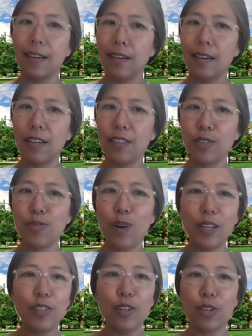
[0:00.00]
I just
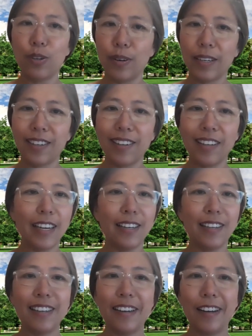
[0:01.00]
wonder quickly,
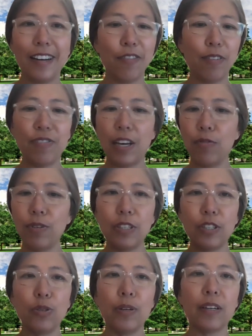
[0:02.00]
without really
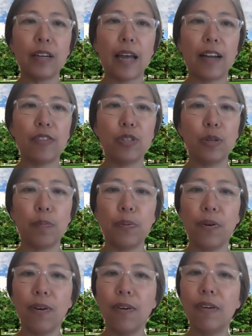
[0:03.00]
doing an actual
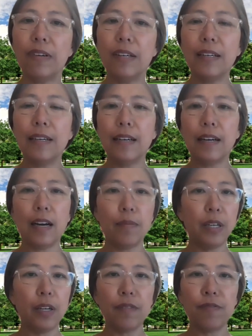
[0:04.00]
poll, how
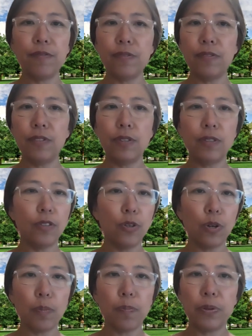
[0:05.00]
many of
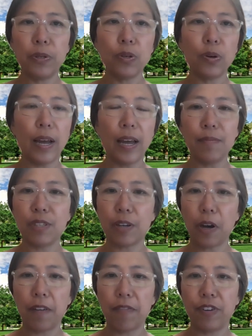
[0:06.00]
your programs
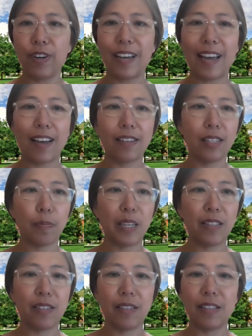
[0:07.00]
offer
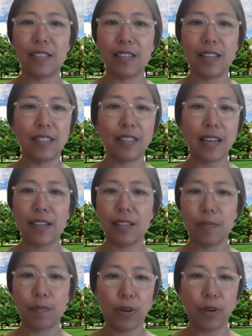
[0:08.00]
SBCCs as
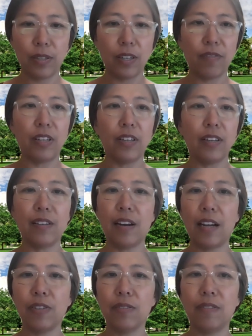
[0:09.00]
part of the
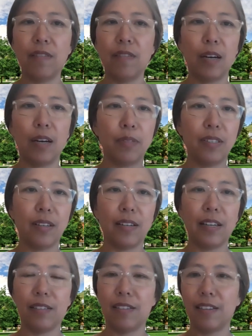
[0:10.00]
International Development
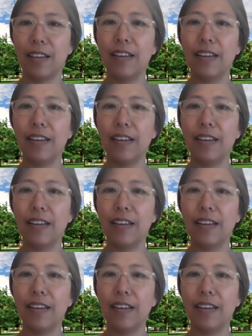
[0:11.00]
Studies